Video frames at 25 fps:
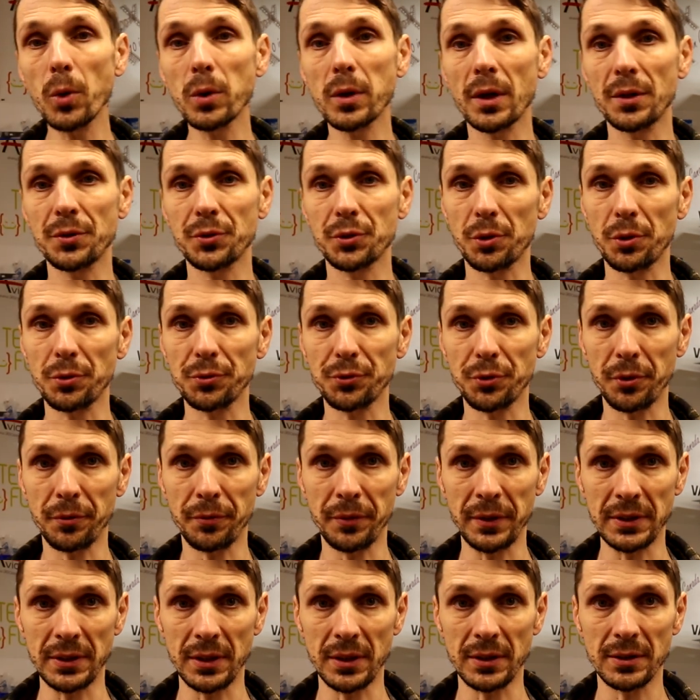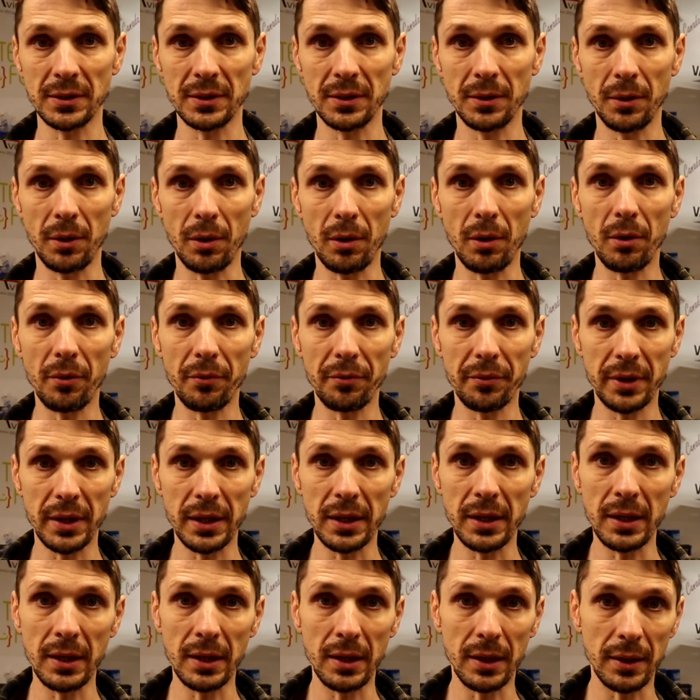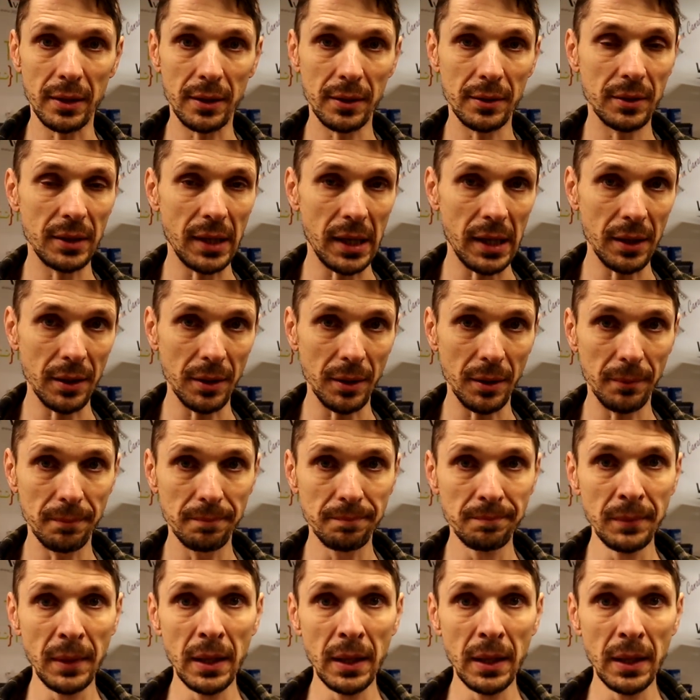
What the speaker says: control surfaces of the tail.